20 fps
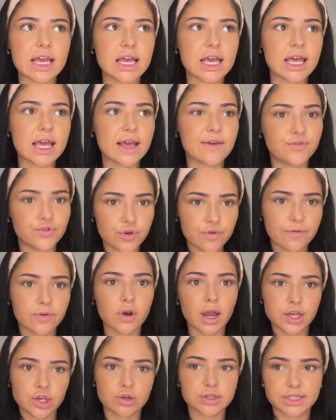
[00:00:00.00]
if you feel
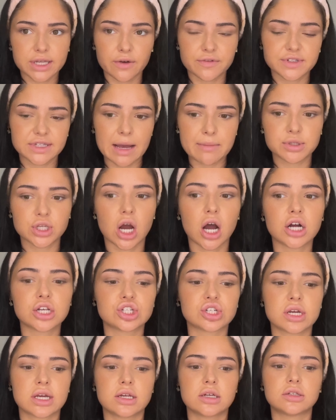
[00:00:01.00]
like you're
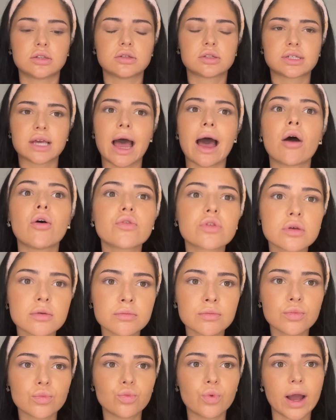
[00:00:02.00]
self-sabotaging, tell
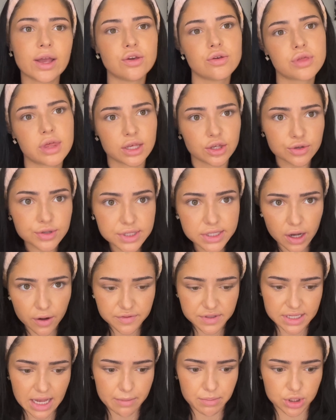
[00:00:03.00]
them where you think you
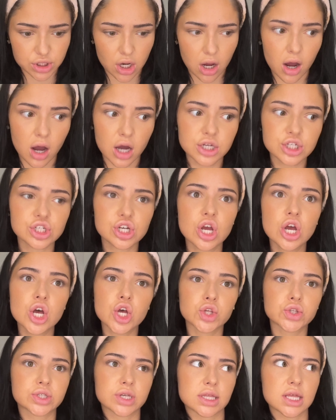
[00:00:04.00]
self-sabotage,
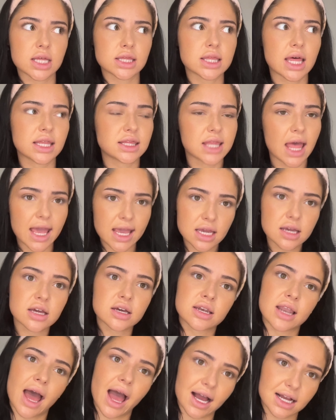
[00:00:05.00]
so that they
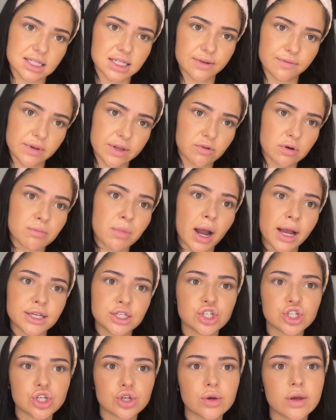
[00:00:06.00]
can actively
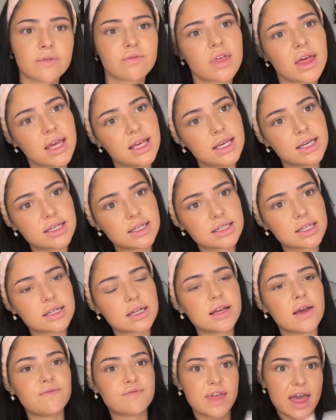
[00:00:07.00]
remind you if
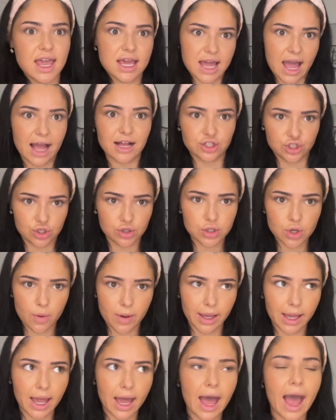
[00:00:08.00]
they catch you
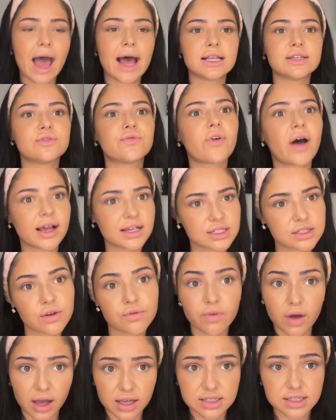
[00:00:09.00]
doing it, and vice
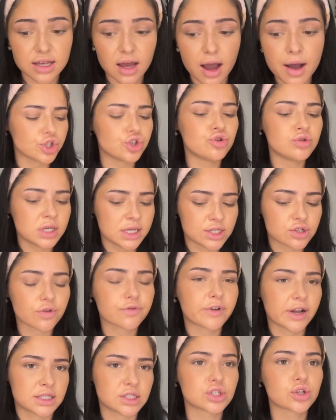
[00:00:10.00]
versa. You need your
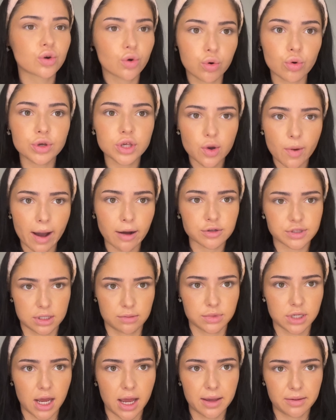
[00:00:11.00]
friends to call you out
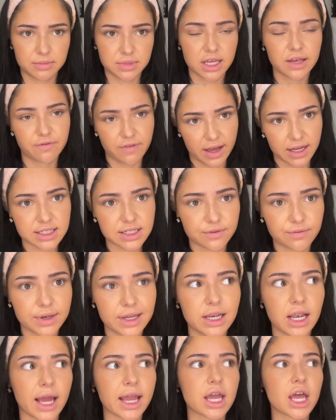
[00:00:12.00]
sometimes,
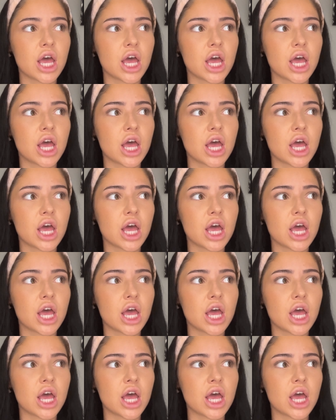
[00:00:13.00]
effectively. Like,